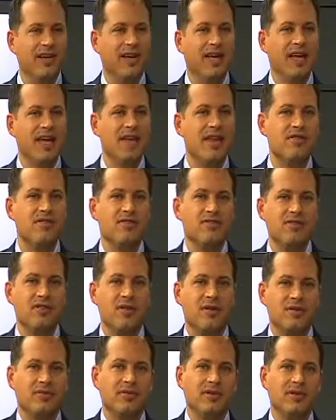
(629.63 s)
And, you
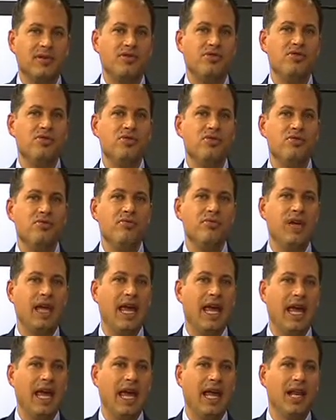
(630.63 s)
know, you
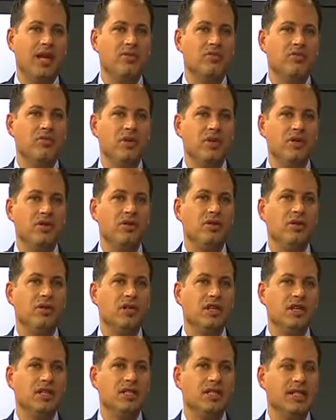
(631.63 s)
can
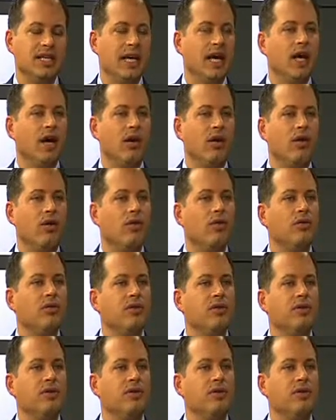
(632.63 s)
really tell